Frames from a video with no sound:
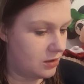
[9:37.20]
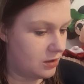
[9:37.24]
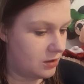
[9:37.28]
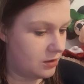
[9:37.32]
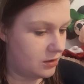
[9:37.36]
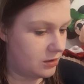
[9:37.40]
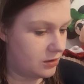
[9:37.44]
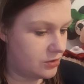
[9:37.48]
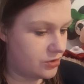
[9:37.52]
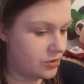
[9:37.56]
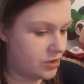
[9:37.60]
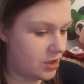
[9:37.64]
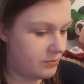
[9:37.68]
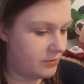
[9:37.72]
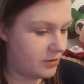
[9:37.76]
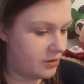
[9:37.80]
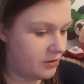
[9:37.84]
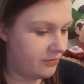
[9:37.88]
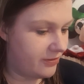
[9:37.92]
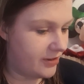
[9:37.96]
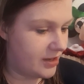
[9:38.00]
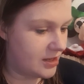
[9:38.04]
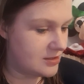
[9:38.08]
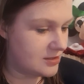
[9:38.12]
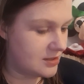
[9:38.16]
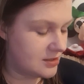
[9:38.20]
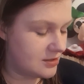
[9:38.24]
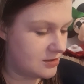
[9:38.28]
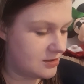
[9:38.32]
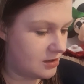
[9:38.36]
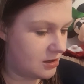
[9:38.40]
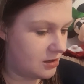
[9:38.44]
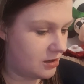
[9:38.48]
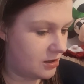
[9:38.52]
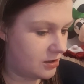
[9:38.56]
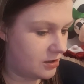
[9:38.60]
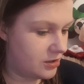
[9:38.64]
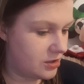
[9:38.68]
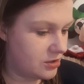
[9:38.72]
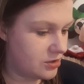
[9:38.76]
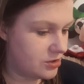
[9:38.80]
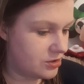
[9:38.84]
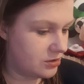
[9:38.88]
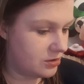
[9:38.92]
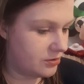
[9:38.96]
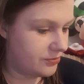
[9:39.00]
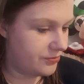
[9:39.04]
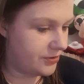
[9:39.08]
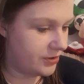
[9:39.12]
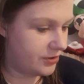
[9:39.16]
The tribunal finds it's not
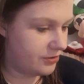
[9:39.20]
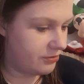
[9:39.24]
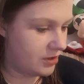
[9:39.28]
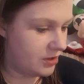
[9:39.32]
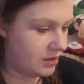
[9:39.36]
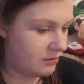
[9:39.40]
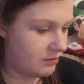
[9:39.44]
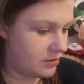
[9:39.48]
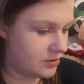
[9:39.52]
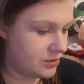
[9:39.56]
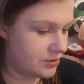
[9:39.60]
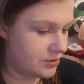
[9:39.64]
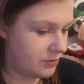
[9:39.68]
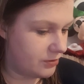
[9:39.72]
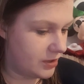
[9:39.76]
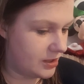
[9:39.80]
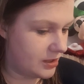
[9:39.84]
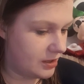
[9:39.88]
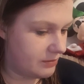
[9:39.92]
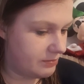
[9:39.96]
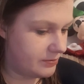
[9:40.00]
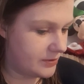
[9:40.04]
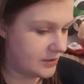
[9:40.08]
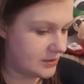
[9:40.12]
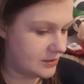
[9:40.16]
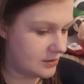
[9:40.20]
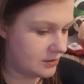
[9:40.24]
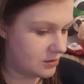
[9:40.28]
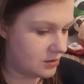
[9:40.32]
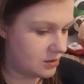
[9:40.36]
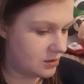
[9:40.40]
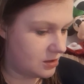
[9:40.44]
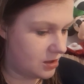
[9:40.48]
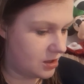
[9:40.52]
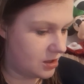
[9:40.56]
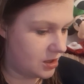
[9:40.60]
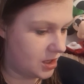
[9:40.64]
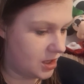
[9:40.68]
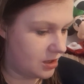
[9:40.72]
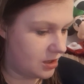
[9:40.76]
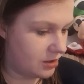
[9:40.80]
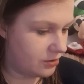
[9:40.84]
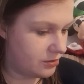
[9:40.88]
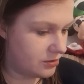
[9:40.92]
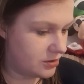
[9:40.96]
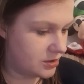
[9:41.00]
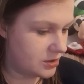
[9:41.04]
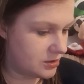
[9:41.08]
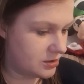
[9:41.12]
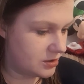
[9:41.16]
unusual for a 3-year-old to wear nappies at night,
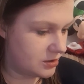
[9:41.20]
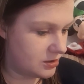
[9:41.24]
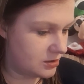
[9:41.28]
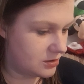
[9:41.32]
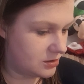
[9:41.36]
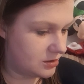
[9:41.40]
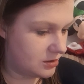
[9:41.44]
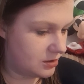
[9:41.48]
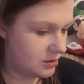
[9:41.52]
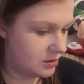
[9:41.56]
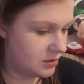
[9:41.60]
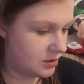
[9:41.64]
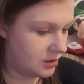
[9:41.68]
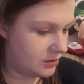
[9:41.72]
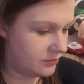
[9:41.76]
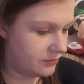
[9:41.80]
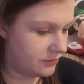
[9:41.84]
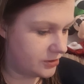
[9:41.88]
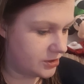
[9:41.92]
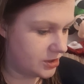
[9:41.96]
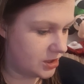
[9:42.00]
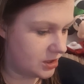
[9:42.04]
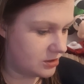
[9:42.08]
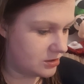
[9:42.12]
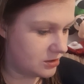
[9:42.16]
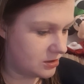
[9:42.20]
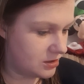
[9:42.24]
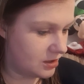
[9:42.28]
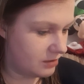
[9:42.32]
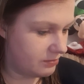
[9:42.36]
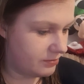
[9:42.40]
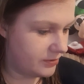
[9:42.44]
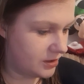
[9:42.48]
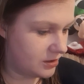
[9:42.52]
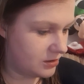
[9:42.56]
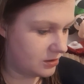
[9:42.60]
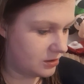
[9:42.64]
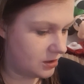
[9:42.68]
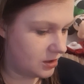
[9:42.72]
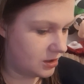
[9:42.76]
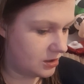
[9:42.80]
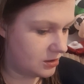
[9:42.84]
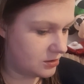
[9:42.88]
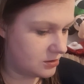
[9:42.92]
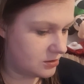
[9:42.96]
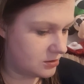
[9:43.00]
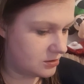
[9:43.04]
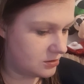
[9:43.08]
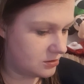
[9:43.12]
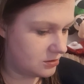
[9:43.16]
according to this need for changing nappy at night, and
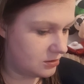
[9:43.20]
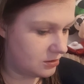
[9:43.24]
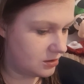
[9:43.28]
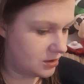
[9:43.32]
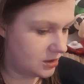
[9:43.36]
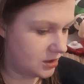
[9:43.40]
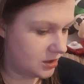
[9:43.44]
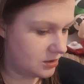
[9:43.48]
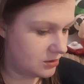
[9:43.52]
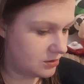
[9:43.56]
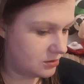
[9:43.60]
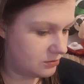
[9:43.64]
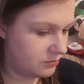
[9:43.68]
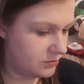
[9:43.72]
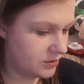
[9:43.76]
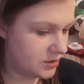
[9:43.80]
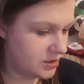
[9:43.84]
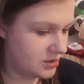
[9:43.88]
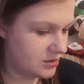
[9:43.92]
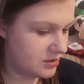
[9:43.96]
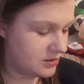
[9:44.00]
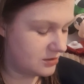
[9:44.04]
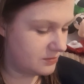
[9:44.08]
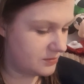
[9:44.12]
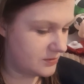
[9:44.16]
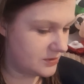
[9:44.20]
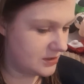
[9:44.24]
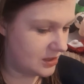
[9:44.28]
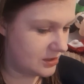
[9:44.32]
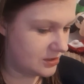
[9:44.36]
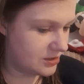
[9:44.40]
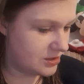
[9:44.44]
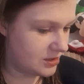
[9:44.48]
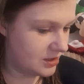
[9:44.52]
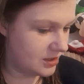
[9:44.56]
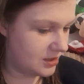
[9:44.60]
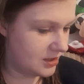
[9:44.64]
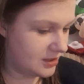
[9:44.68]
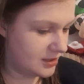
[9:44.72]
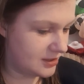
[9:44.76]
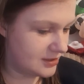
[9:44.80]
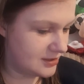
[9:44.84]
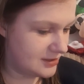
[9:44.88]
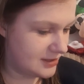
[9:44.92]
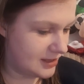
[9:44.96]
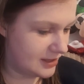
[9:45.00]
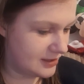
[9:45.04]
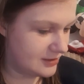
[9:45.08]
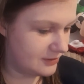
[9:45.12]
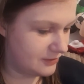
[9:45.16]
it's not a need which is substantially in
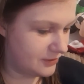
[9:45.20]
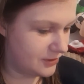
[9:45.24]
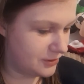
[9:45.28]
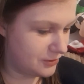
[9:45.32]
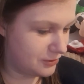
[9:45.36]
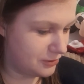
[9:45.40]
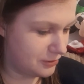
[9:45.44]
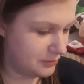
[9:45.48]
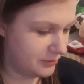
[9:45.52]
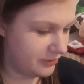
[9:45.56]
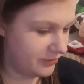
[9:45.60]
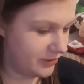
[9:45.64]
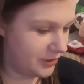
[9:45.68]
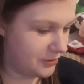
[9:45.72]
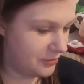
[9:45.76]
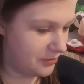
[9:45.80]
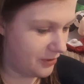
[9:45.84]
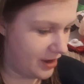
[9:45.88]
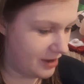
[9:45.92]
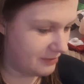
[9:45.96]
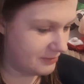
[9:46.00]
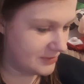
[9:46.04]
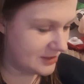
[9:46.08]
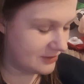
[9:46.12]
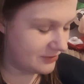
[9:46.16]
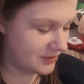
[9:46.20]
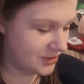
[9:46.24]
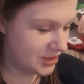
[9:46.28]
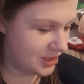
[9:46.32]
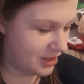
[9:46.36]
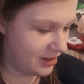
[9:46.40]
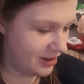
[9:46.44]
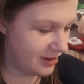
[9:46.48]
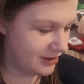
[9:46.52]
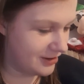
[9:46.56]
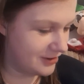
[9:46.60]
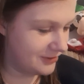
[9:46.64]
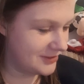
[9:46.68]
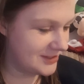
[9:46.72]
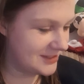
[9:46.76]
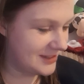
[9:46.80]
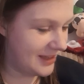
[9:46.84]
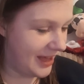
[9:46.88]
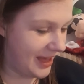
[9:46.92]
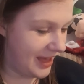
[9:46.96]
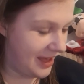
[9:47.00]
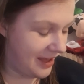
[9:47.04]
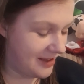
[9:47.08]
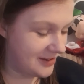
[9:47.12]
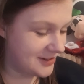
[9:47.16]
excess of the normal requirements of a child of his
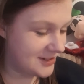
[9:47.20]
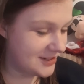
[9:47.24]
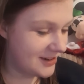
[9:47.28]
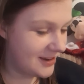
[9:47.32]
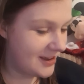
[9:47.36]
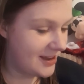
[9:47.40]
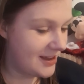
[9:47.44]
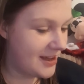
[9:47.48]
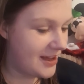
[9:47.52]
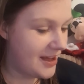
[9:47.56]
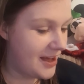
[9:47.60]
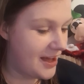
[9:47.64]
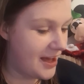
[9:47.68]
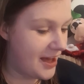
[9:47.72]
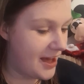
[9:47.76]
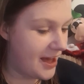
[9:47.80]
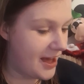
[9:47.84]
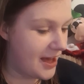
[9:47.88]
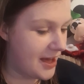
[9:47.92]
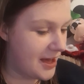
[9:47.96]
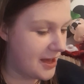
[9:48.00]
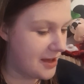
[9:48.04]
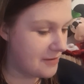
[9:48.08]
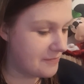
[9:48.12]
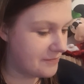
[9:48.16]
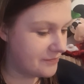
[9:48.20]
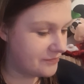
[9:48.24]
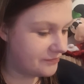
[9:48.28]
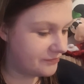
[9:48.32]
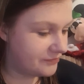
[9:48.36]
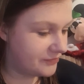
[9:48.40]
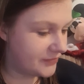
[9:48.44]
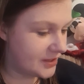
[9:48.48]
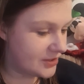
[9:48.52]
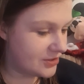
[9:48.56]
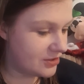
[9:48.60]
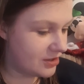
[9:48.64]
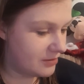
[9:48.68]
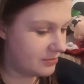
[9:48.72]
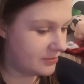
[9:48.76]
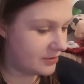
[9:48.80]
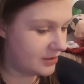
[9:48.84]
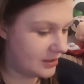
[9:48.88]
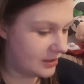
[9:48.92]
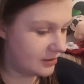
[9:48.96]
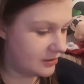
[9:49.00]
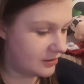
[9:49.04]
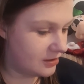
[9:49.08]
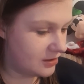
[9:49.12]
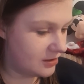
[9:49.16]
age. the
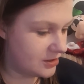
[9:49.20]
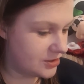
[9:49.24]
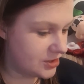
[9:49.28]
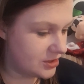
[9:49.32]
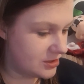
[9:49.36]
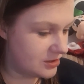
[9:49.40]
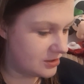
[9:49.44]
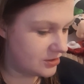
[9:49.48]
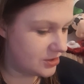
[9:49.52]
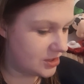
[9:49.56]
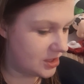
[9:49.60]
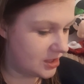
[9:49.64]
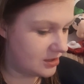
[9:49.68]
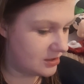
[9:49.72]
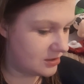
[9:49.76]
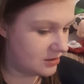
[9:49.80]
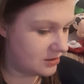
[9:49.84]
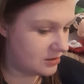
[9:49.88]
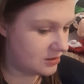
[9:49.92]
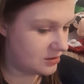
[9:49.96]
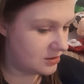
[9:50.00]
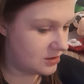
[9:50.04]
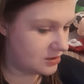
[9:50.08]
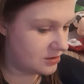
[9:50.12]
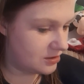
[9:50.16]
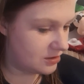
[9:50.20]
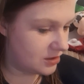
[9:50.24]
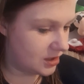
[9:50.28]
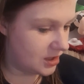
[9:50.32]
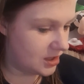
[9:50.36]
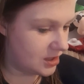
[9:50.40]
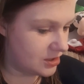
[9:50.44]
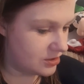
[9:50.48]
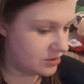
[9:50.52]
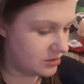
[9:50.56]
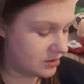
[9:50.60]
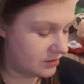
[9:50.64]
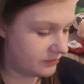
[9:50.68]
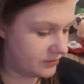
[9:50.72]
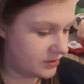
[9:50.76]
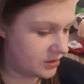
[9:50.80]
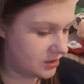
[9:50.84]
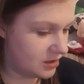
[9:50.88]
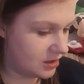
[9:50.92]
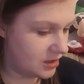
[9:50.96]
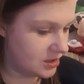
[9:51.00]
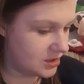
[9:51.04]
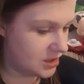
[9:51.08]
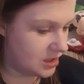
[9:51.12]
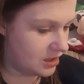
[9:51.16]
tribunal acknowledges that Jaden does on occasion suffer
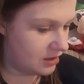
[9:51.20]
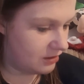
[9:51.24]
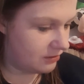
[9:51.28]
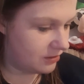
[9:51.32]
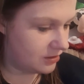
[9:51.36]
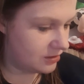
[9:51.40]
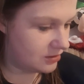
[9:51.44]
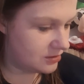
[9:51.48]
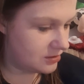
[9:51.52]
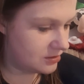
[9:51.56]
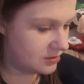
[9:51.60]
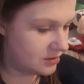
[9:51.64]
night terrors.